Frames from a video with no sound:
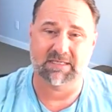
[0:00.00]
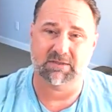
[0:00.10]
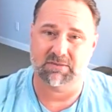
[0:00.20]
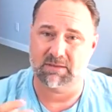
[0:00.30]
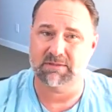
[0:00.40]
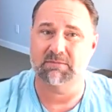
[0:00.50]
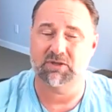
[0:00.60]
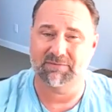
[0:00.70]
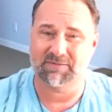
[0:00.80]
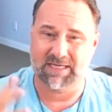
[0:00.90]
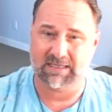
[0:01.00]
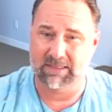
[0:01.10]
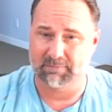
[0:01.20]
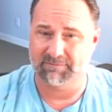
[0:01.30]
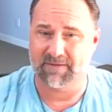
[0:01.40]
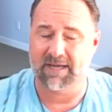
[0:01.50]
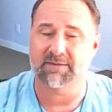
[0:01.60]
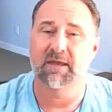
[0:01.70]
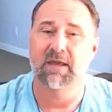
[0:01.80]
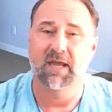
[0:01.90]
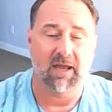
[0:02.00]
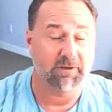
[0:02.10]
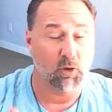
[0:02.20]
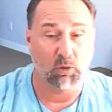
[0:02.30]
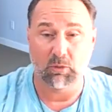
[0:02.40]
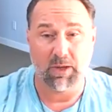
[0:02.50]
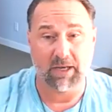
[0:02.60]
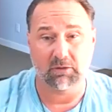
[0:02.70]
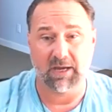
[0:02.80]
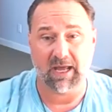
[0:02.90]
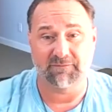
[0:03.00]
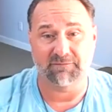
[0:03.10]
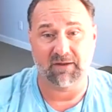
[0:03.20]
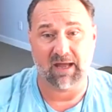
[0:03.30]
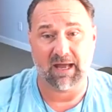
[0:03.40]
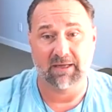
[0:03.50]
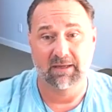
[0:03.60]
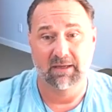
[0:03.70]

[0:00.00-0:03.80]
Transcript: So sometimes you have to take a leap of faith. And the only way to learn how to fly